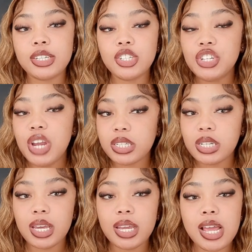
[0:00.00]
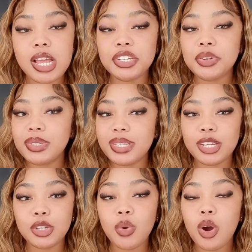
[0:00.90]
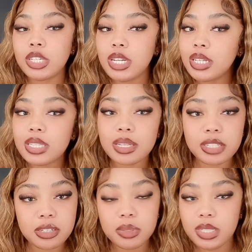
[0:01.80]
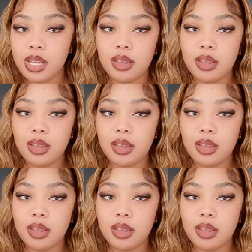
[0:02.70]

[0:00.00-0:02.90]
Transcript: she checked again and she was like, you are 10 centimeters.